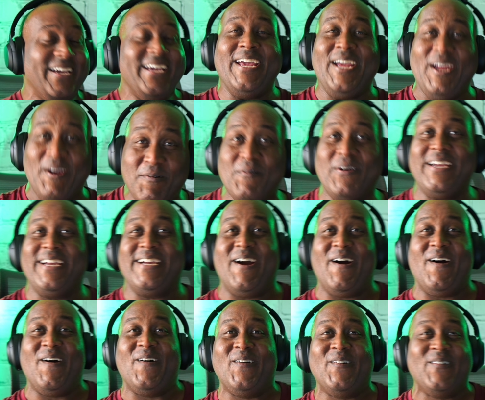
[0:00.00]
here we
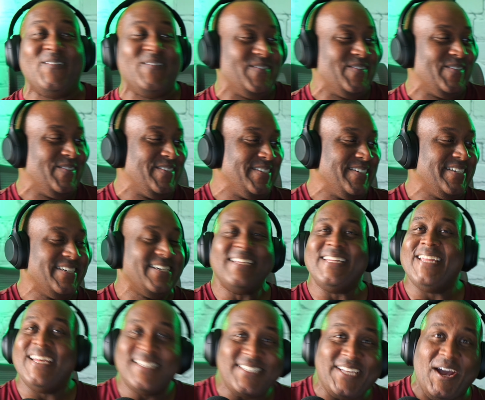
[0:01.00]
go.
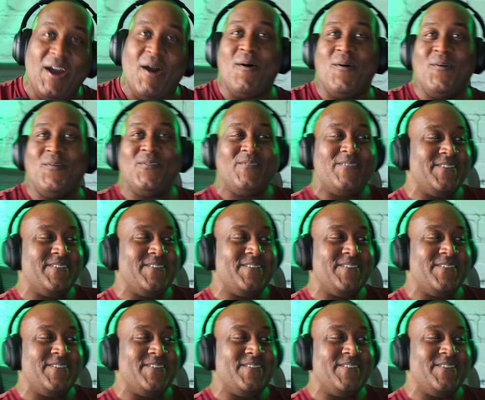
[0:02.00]
Let's go.